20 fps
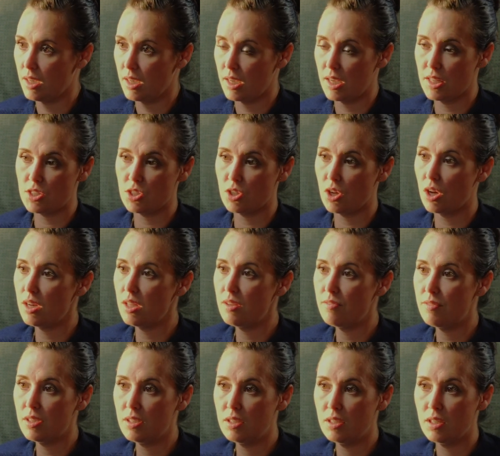It's not
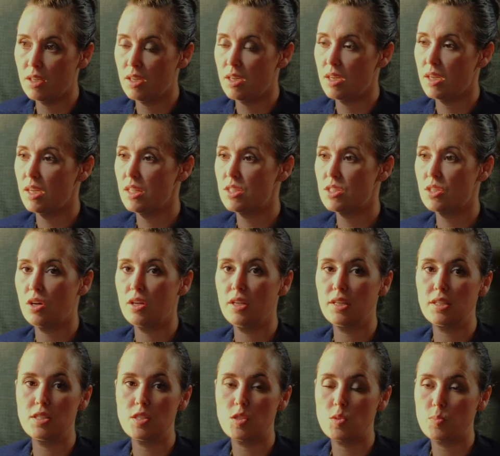a
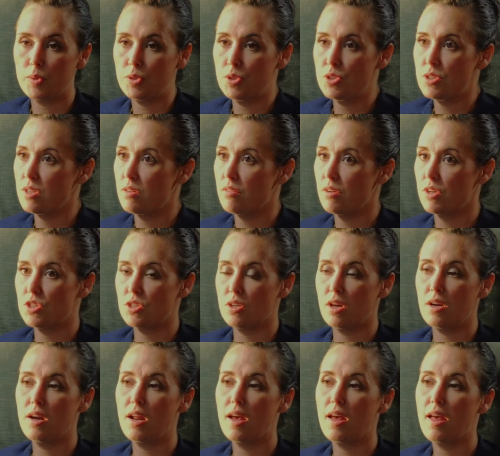conspiracy theory. It's
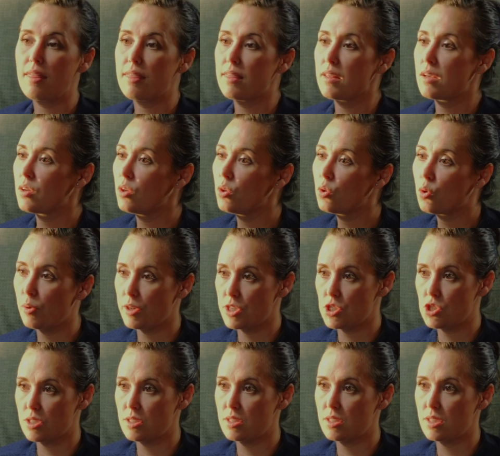not an ethical
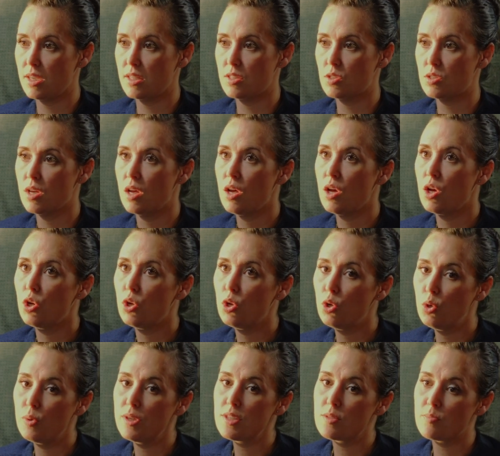question. It's
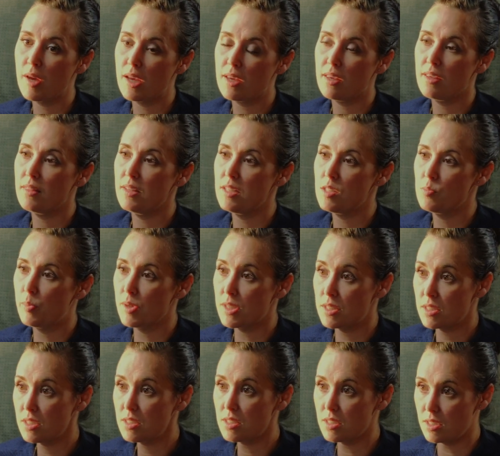who is making these business